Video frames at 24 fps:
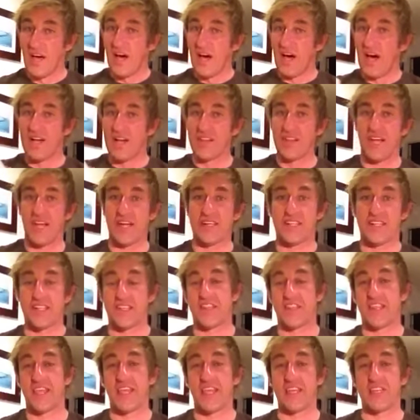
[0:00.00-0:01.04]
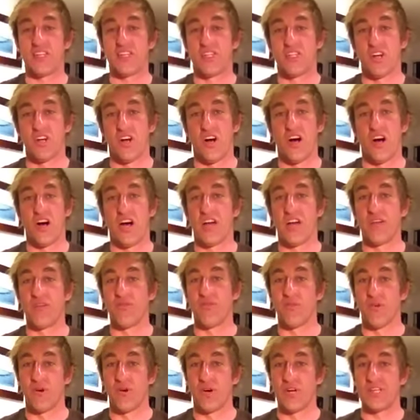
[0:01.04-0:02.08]
I'd like to thank
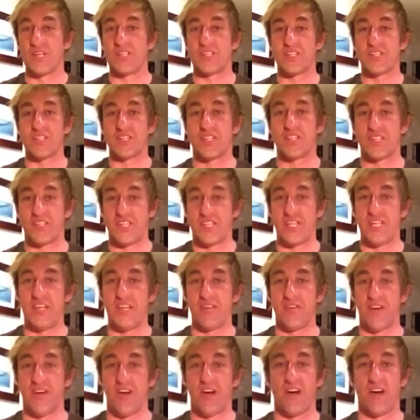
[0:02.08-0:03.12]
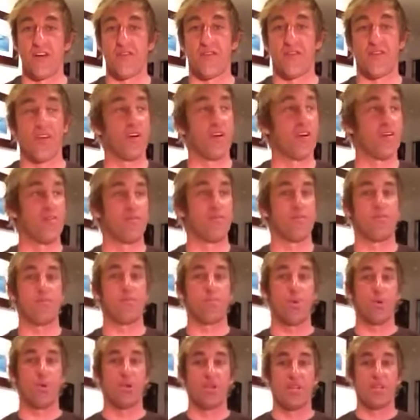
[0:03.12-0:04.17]
John, Royce, and Steve-O for
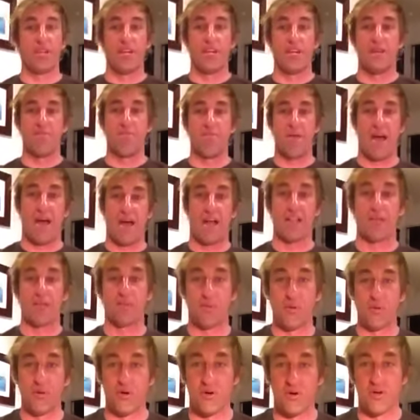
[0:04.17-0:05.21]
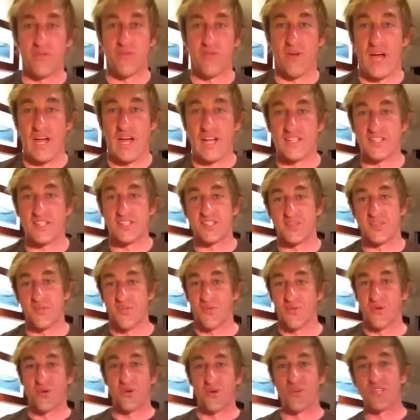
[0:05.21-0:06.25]
pulling into Malibu and riding
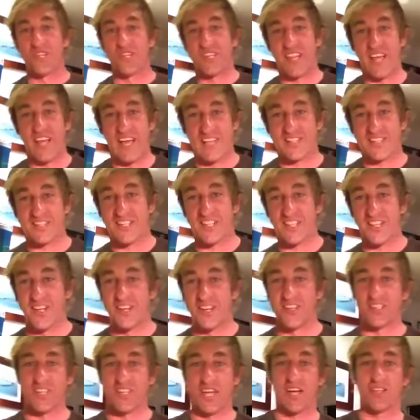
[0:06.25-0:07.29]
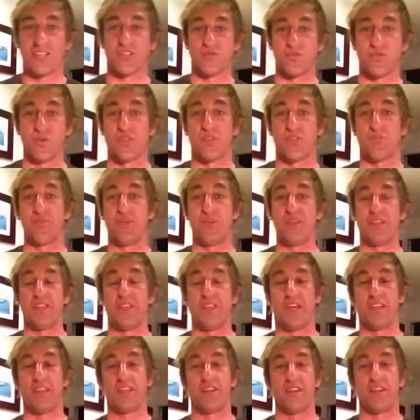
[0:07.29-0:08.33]
some world-class closeouts with me
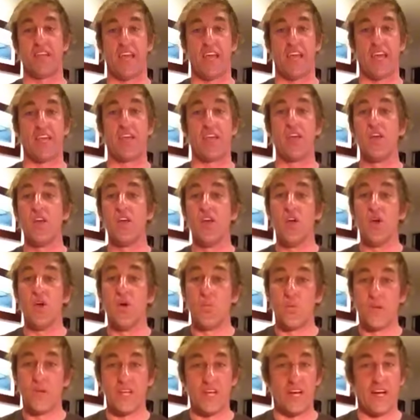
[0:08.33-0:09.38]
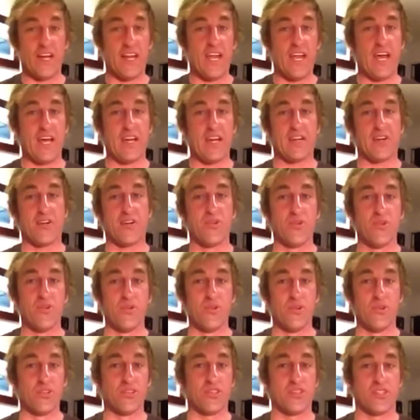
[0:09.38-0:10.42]
the other day. We kind of had a
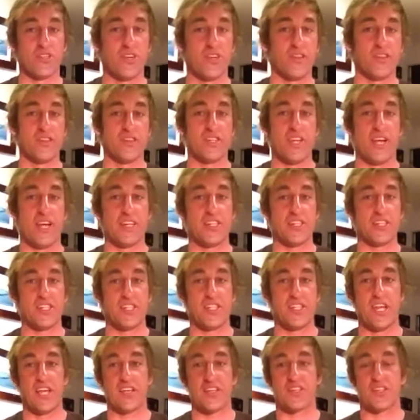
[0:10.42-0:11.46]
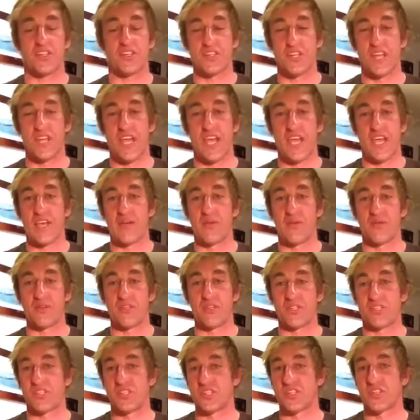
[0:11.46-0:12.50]
cool surf session yesterday. It
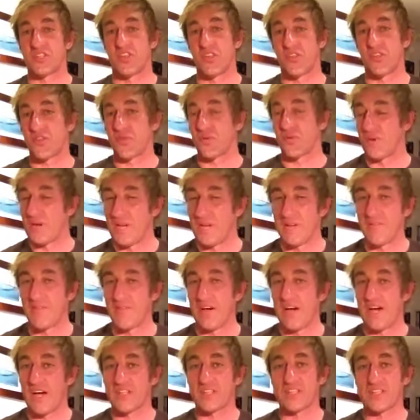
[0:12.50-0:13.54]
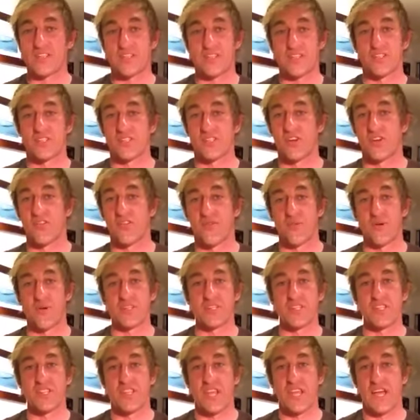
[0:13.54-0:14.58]
was just the three of us. The surf
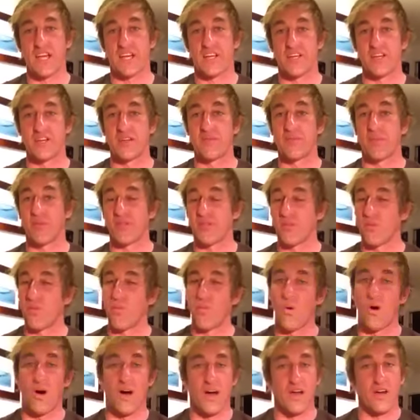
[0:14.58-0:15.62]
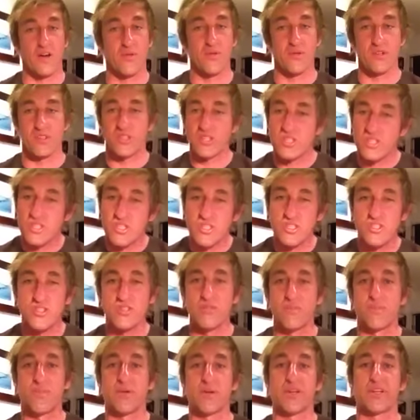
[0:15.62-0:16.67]
wasn't that good, but the water was
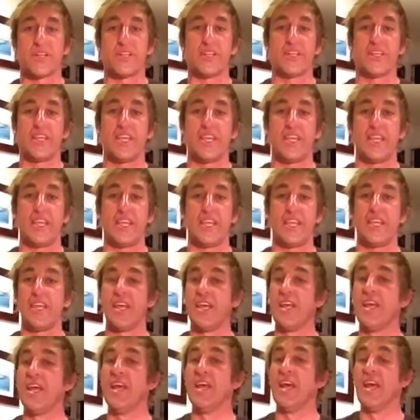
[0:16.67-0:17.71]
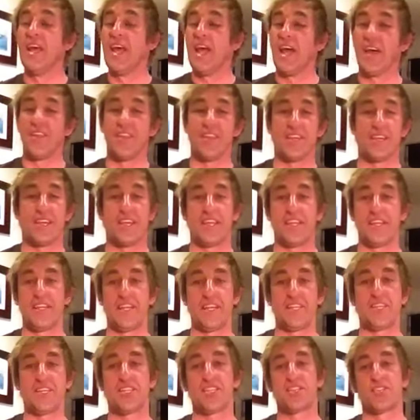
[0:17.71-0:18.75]
super clean and the
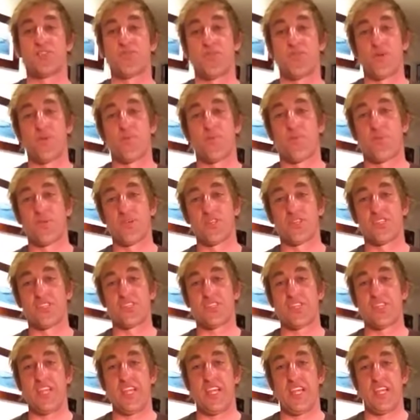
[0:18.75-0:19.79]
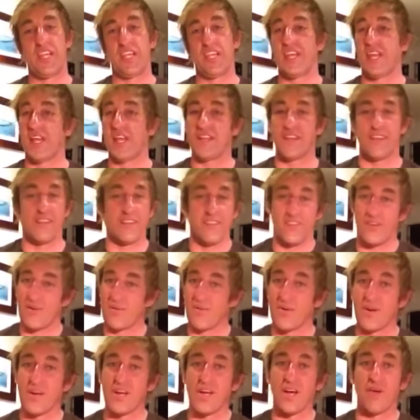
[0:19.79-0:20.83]
conditions were pristine, and there
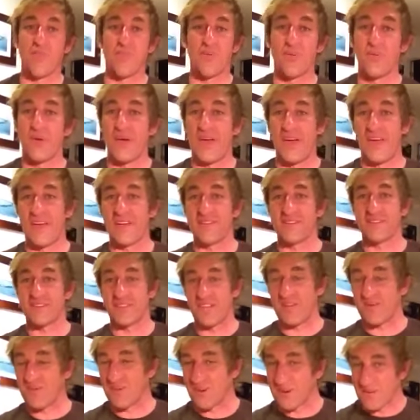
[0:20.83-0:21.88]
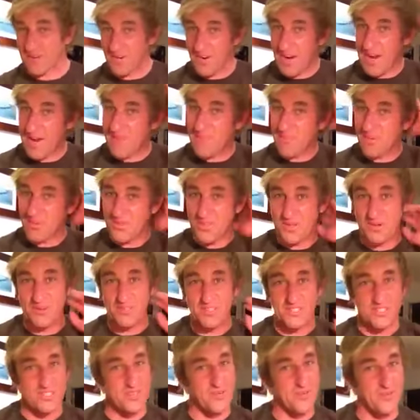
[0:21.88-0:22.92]
were a couple waves. They weren't great, but there
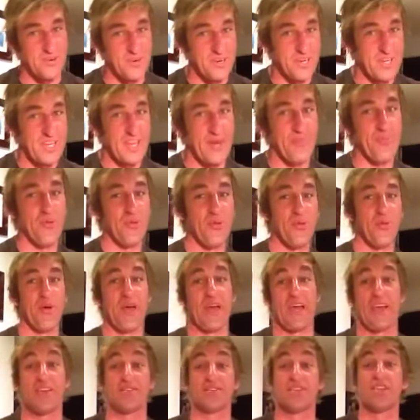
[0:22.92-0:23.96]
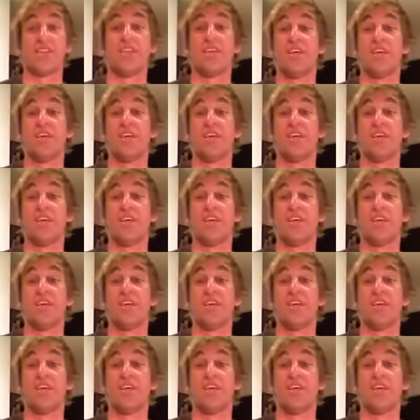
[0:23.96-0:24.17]
still were a couple of waves.